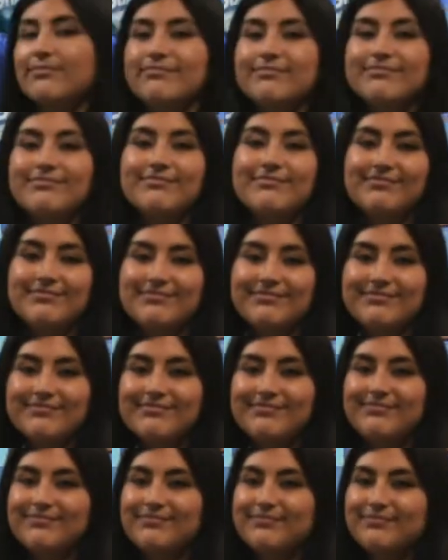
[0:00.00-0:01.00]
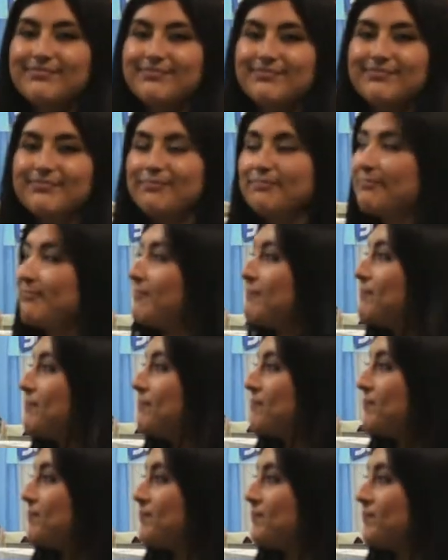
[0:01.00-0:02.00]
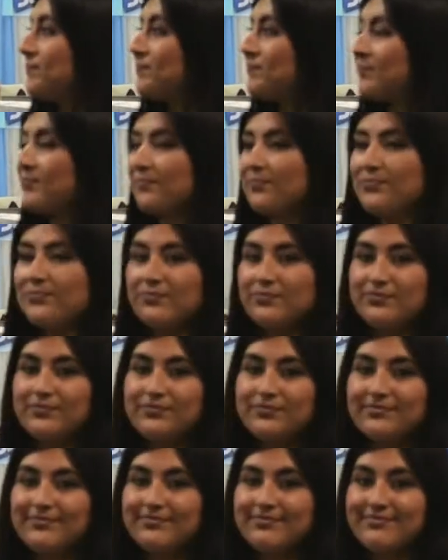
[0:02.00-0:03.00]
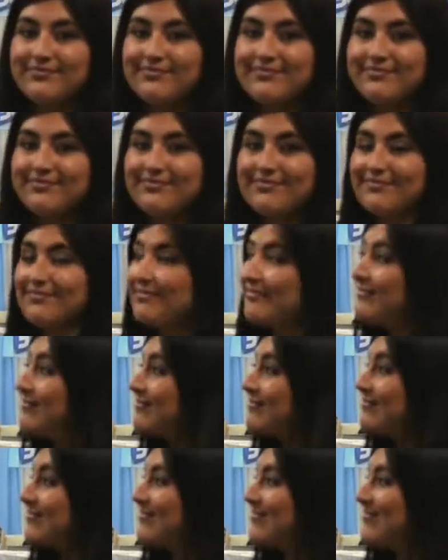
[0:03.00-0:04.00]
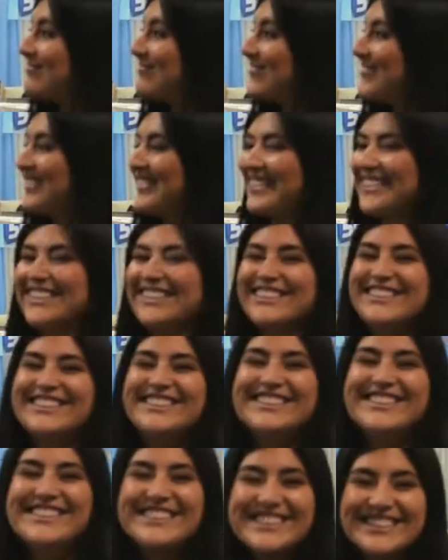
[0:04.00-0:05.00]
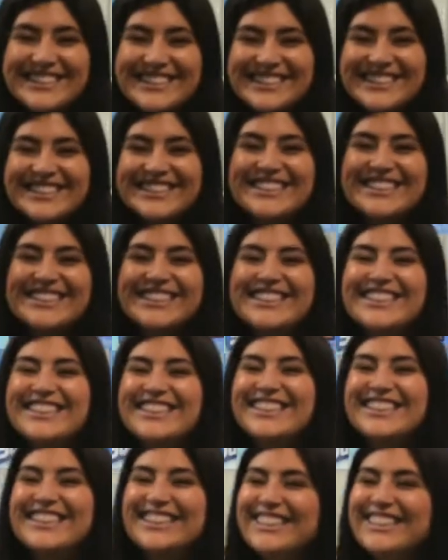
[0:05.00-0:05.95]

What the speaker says: (not speaking)